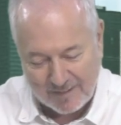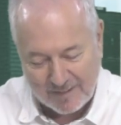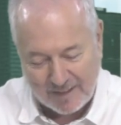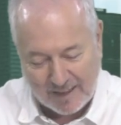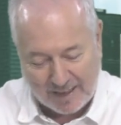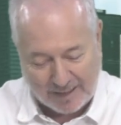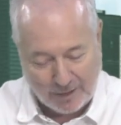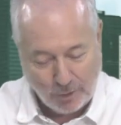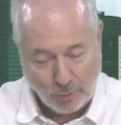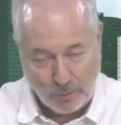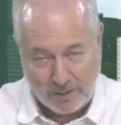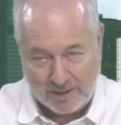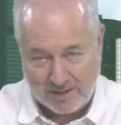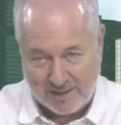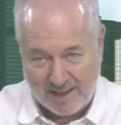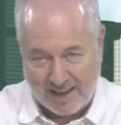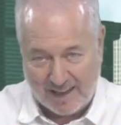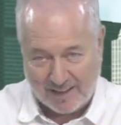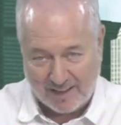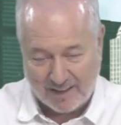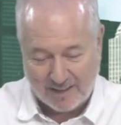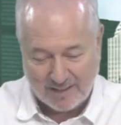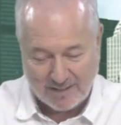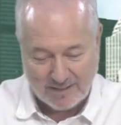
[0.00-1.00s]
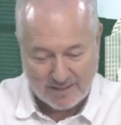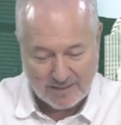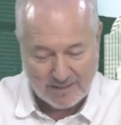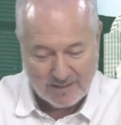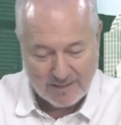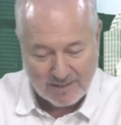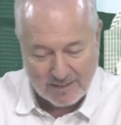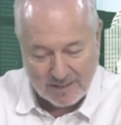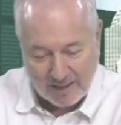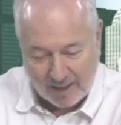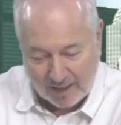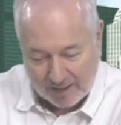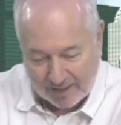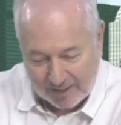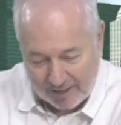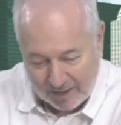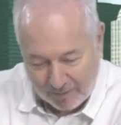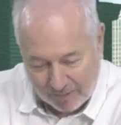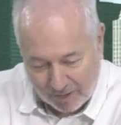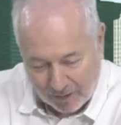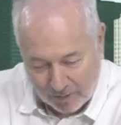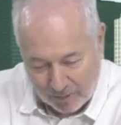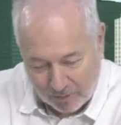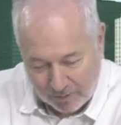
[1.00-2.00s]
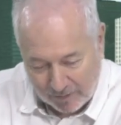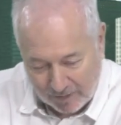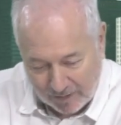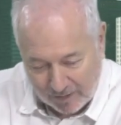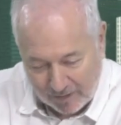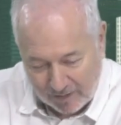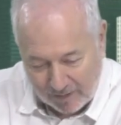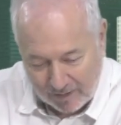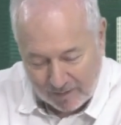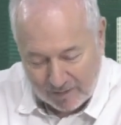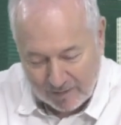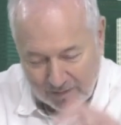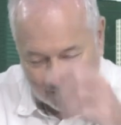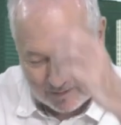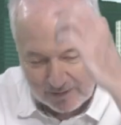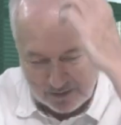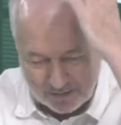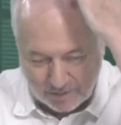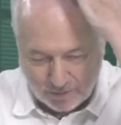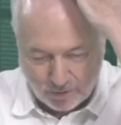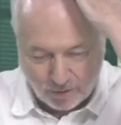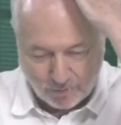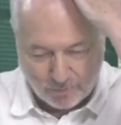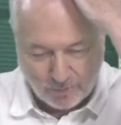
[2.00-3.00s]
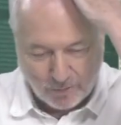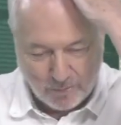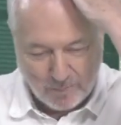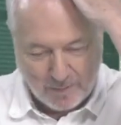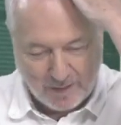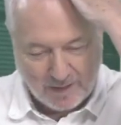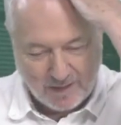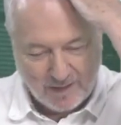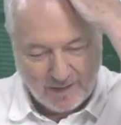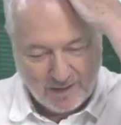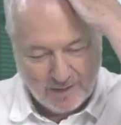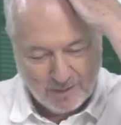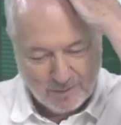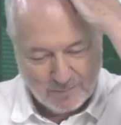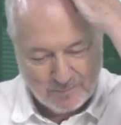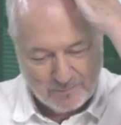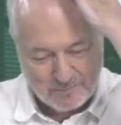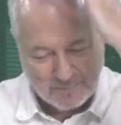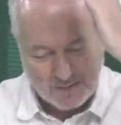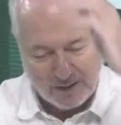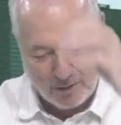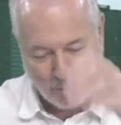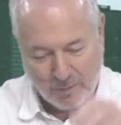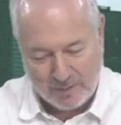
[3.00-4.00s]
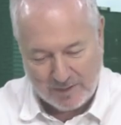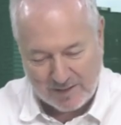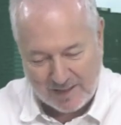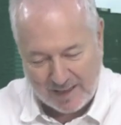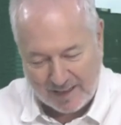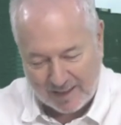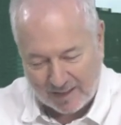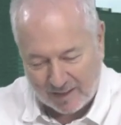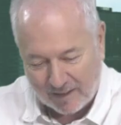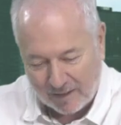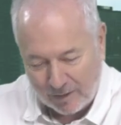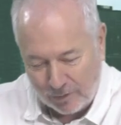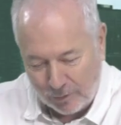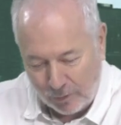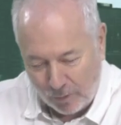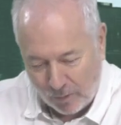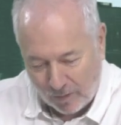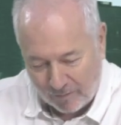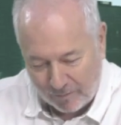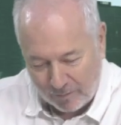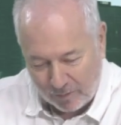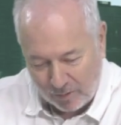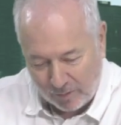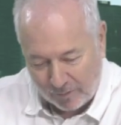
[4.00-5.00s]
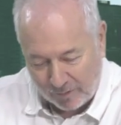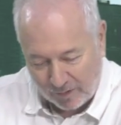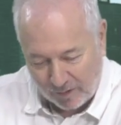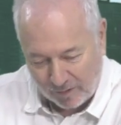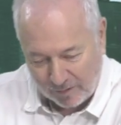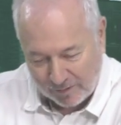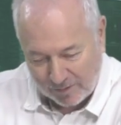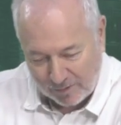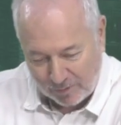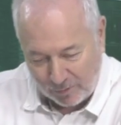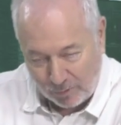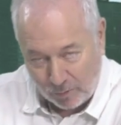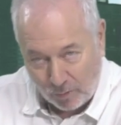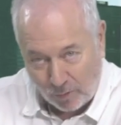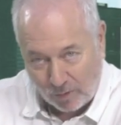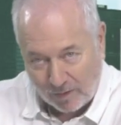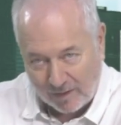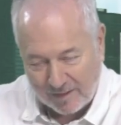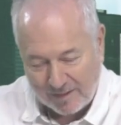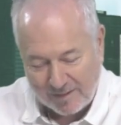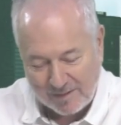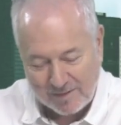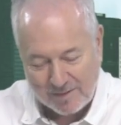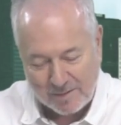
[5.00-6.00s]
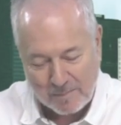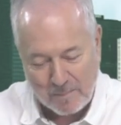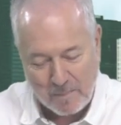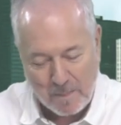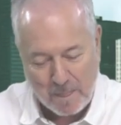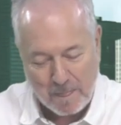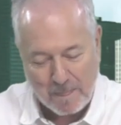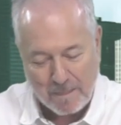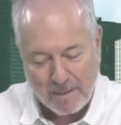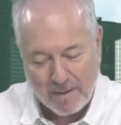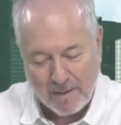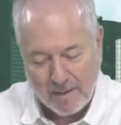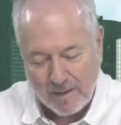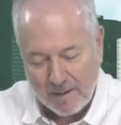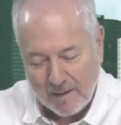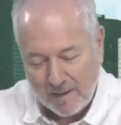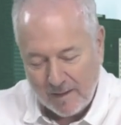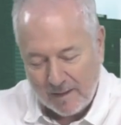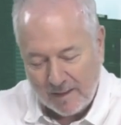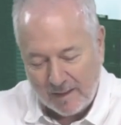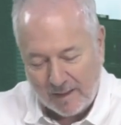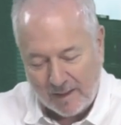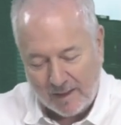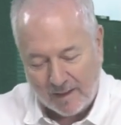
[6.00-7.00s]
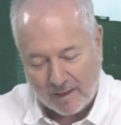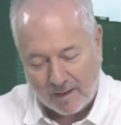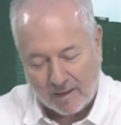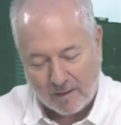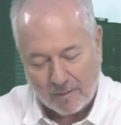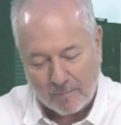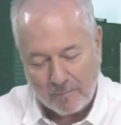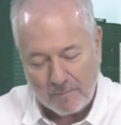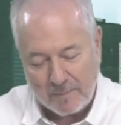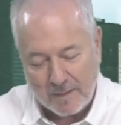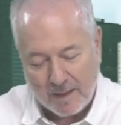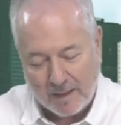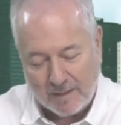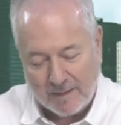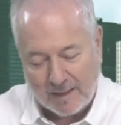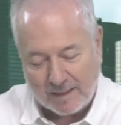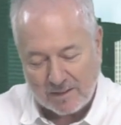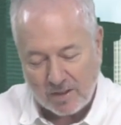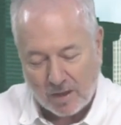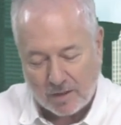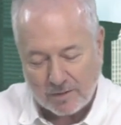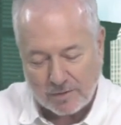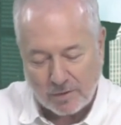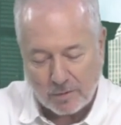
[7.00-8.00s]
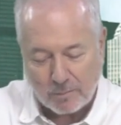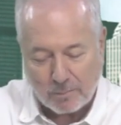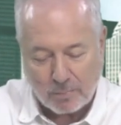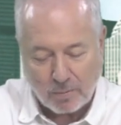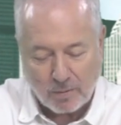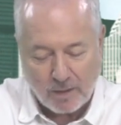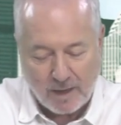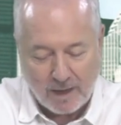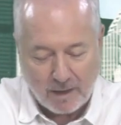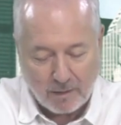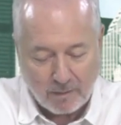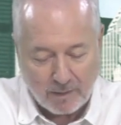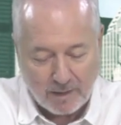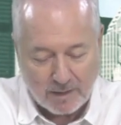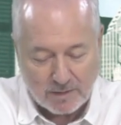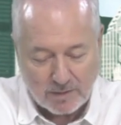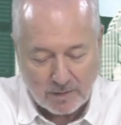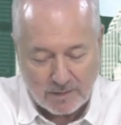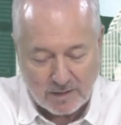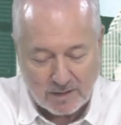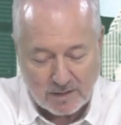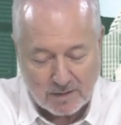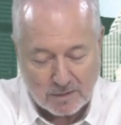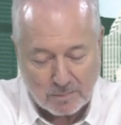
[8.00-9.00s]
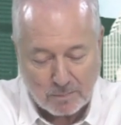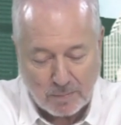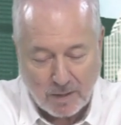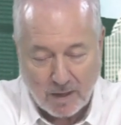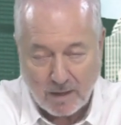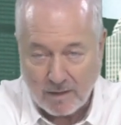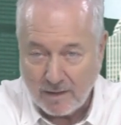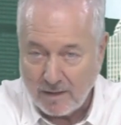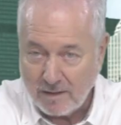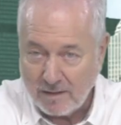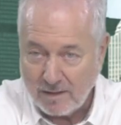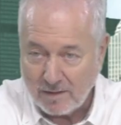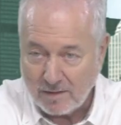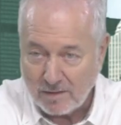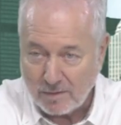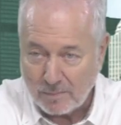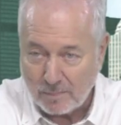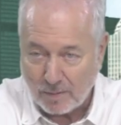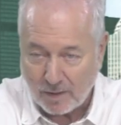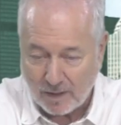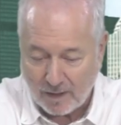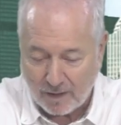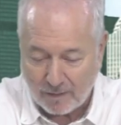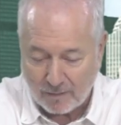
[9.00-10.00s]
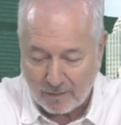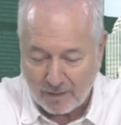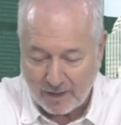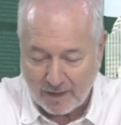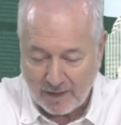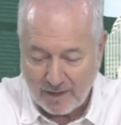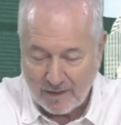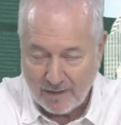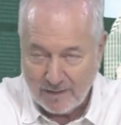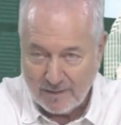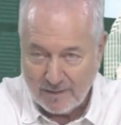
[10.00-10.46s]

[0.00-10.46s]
And Louisiana, aquí abajo en el Golfo de México. Louisiana, New Orleans, here. And that's also prairie. So this is prairie and this is prairie.